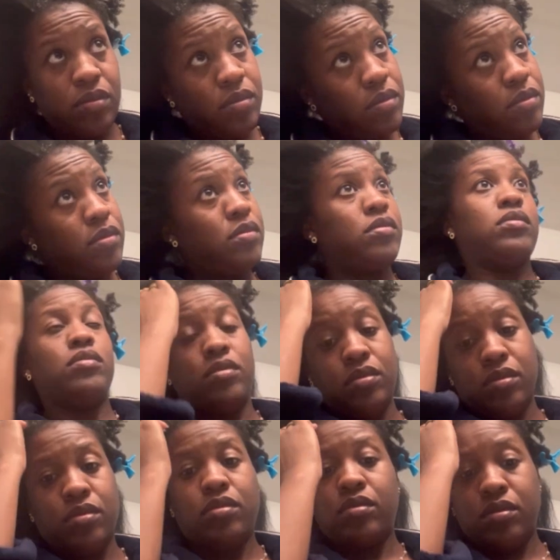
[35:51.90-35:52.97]
yeah,
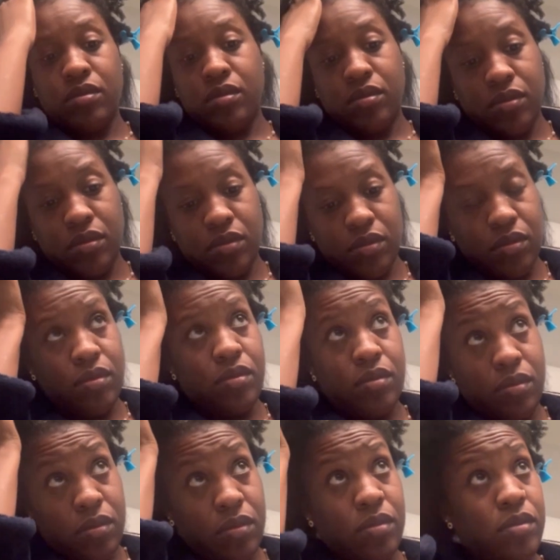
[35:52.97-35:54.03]
let's talk. What
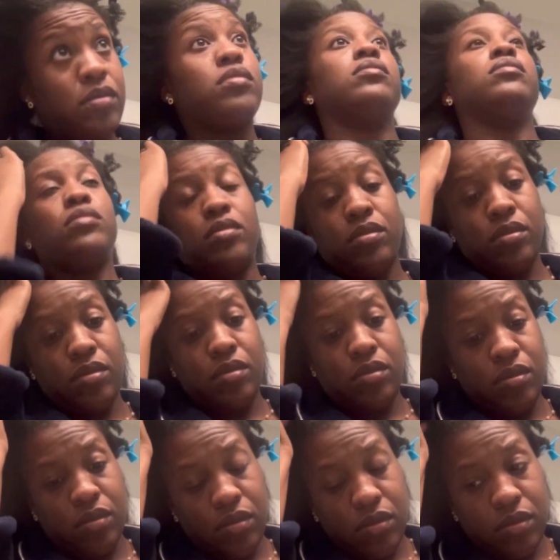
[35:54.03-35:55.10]
was the thing that I wanted to
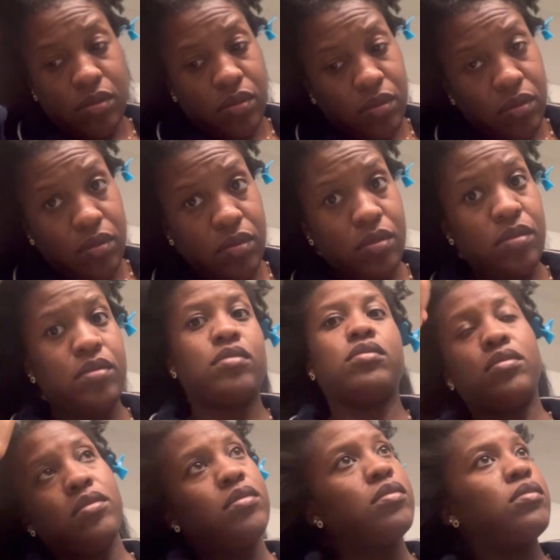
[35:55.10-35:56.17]
talk about? I
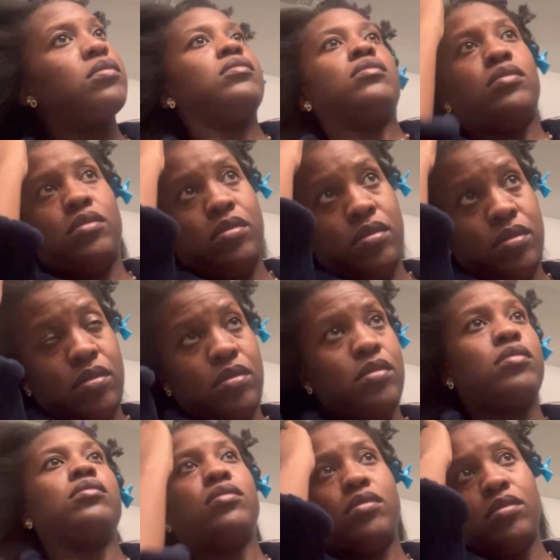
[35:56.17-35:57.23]
was talking
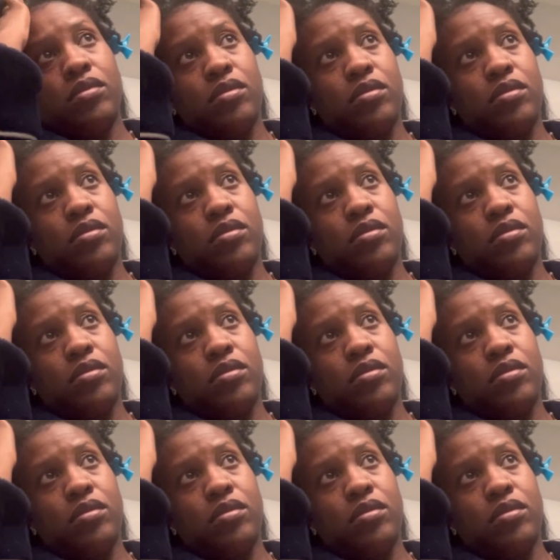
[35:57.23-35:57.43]
about